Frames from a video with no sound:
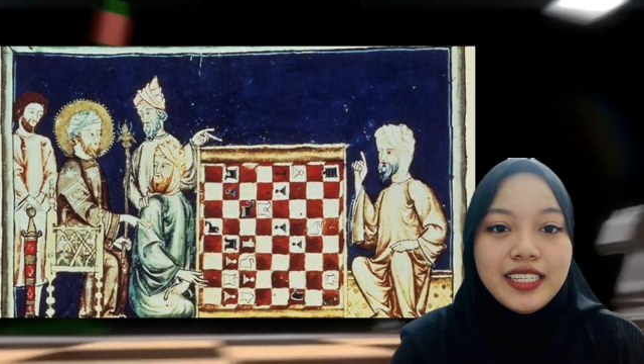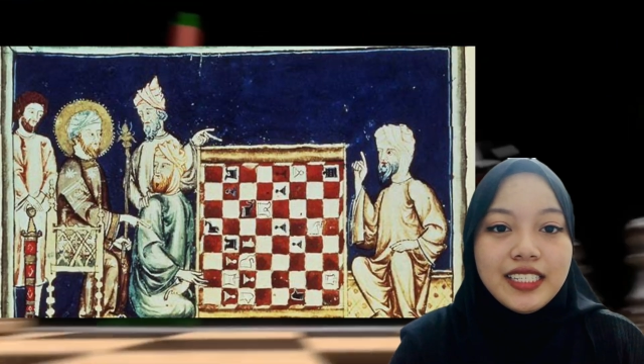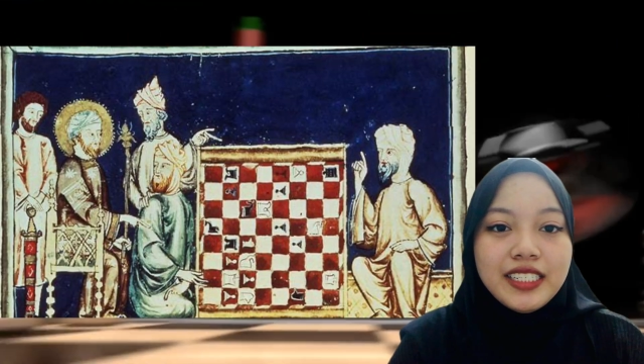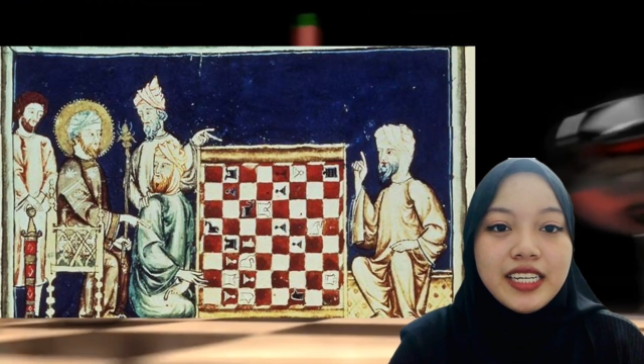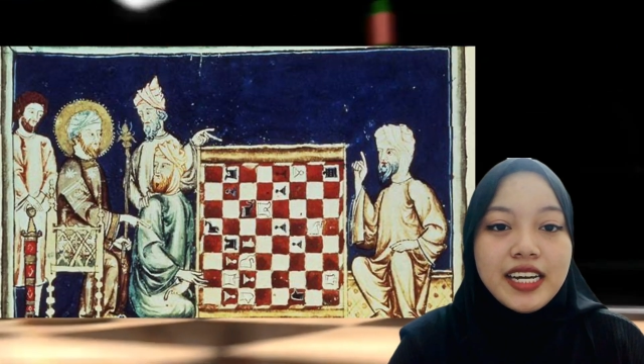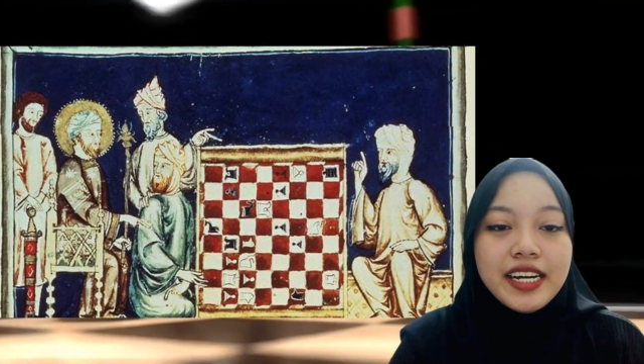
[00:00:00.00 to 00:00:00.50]

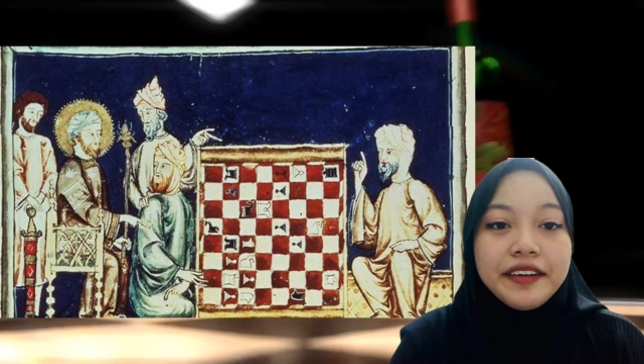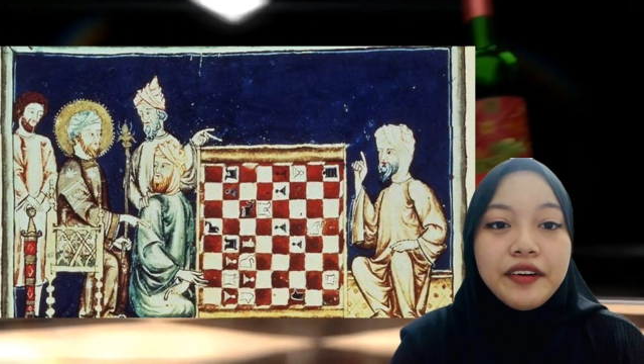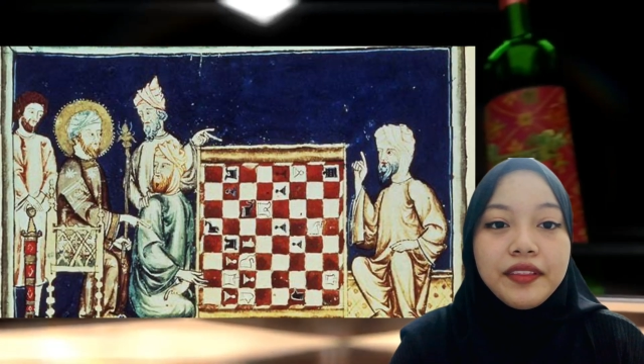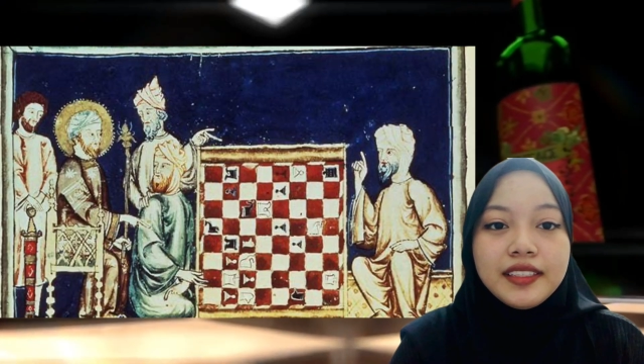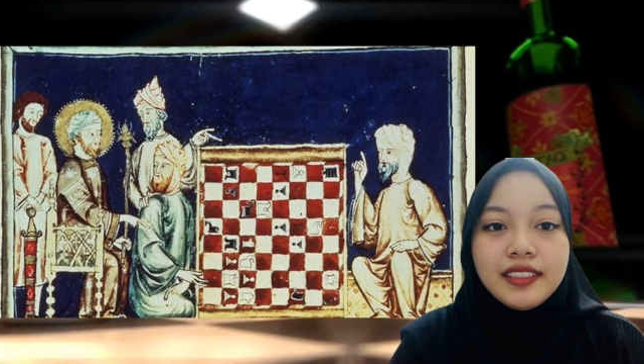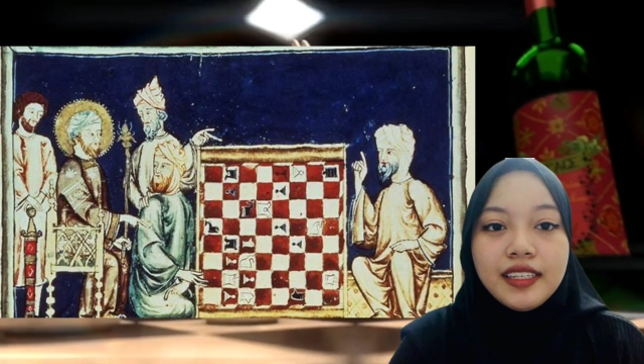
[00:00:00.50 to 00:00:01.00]
India
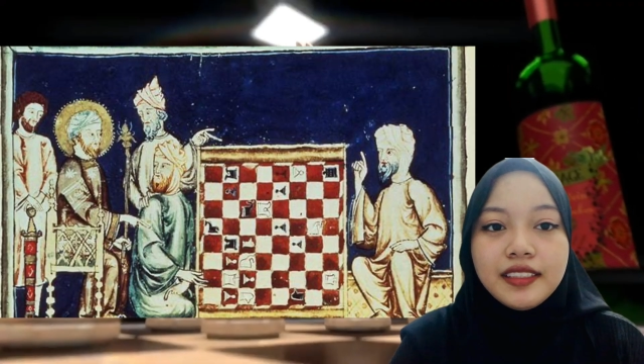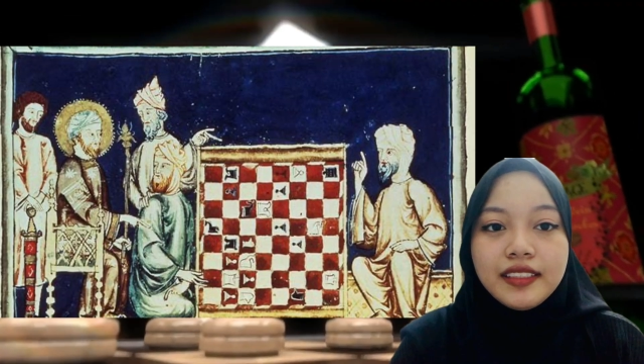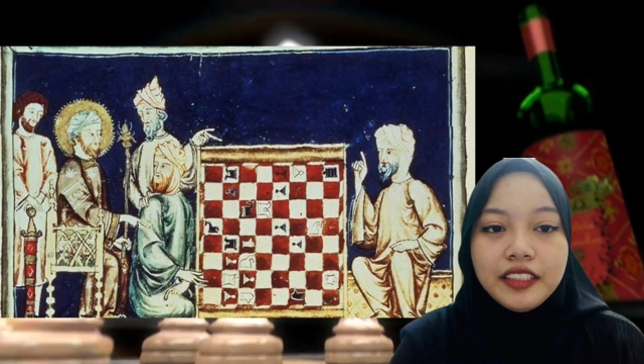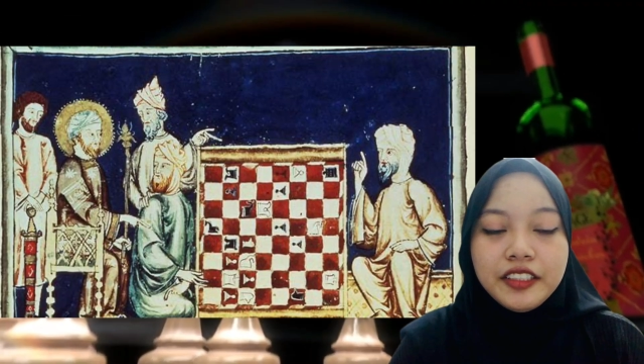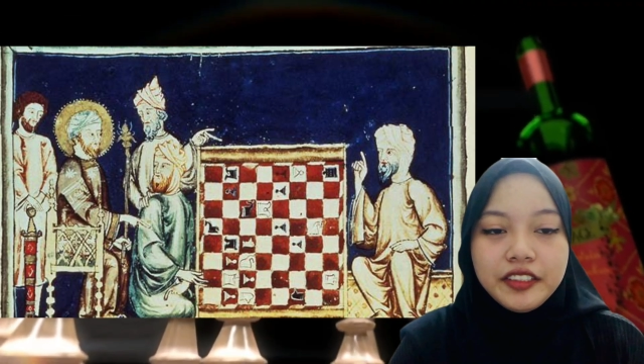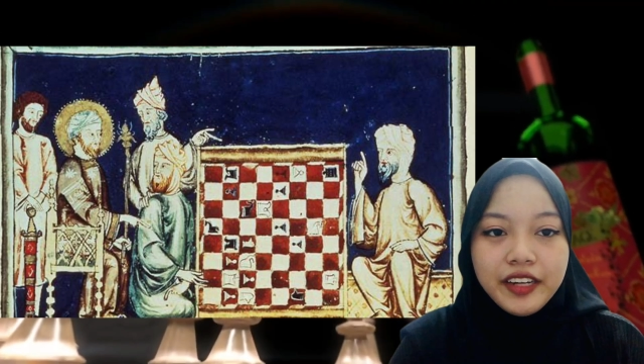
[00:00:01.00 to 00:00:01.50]
around the 6th
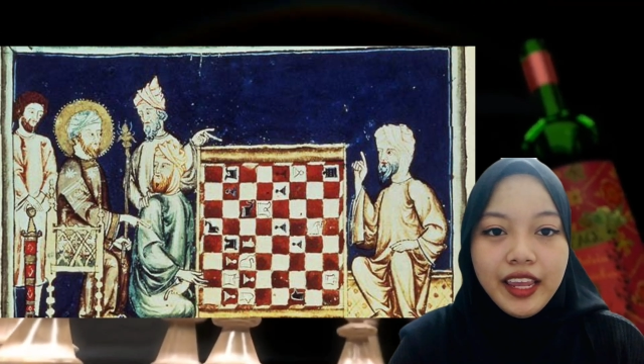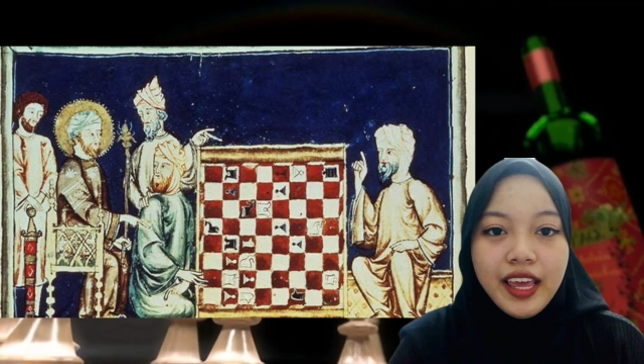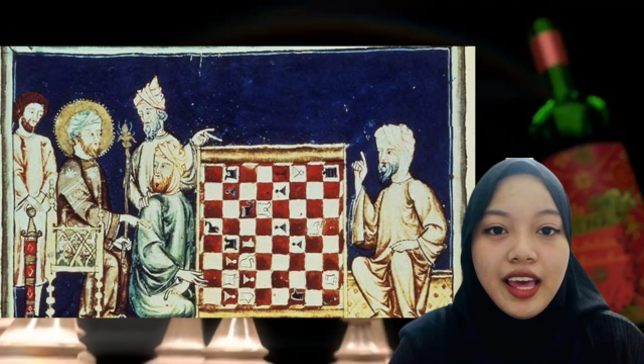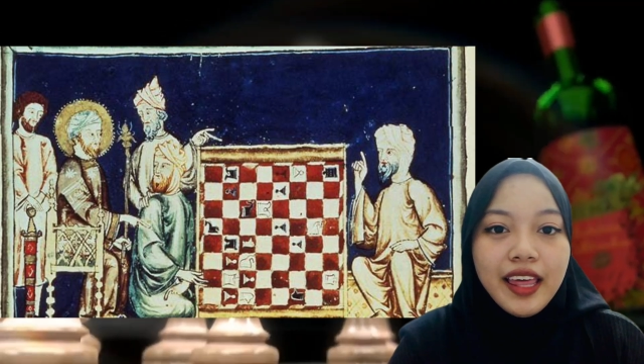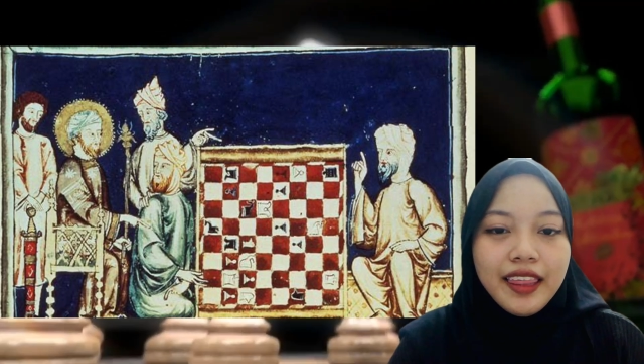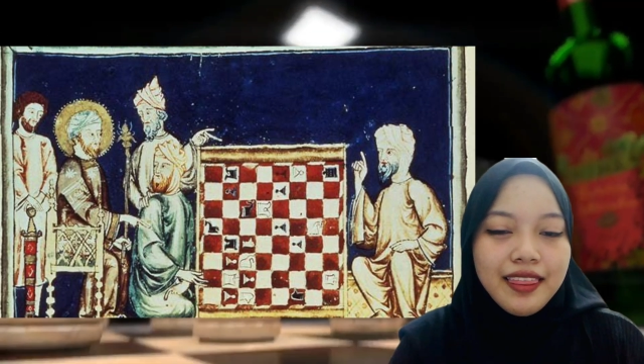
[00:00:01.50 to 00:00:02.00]
century.
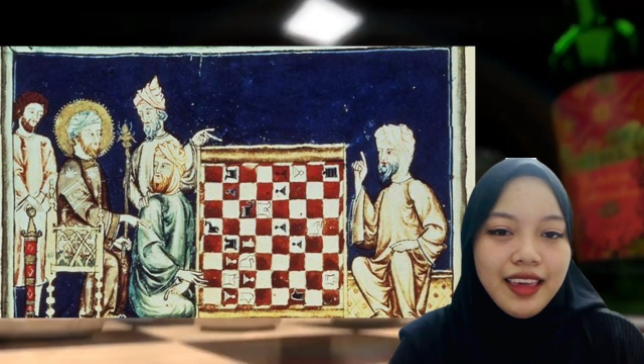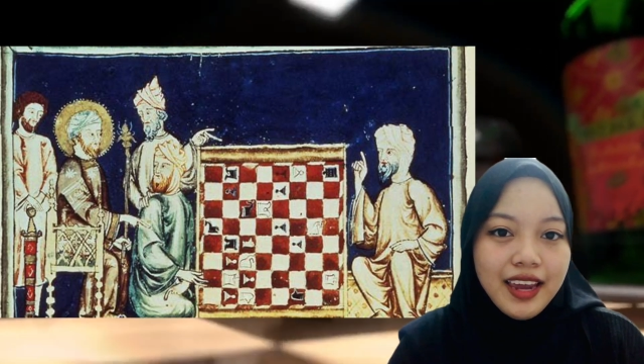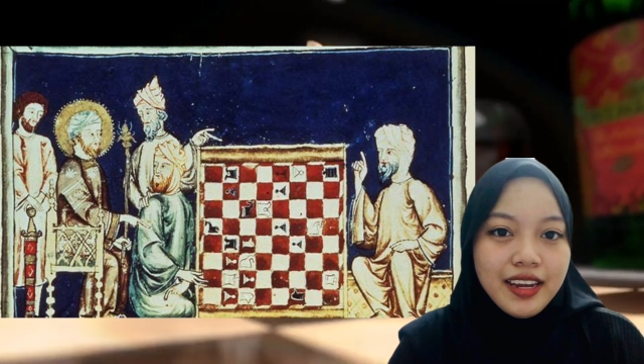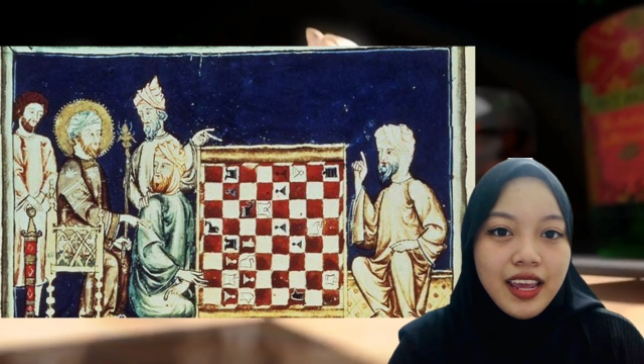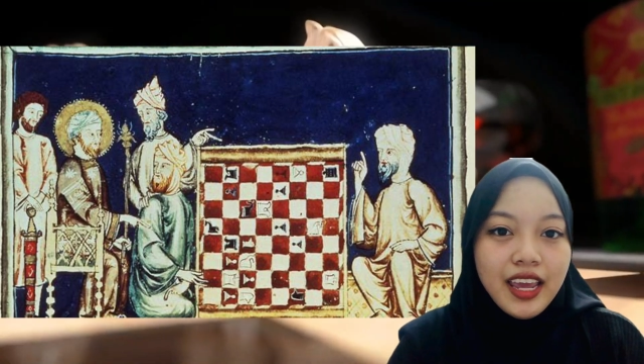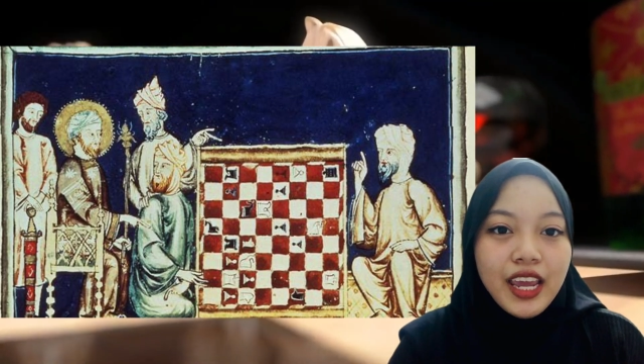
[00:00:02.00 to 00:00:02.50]

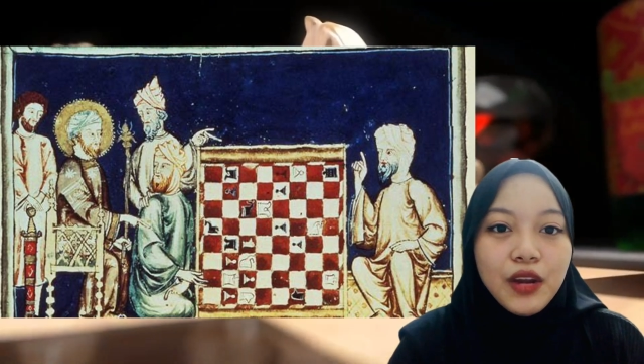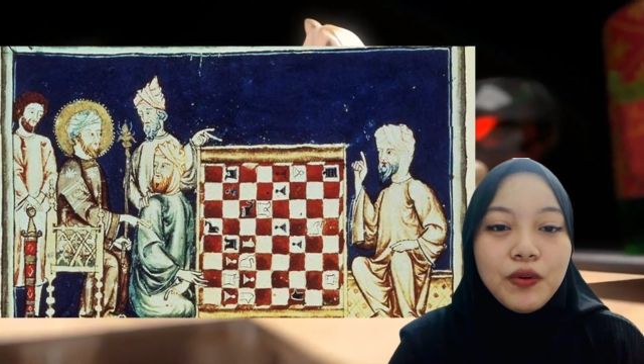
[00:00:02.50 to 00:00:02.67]
Then, it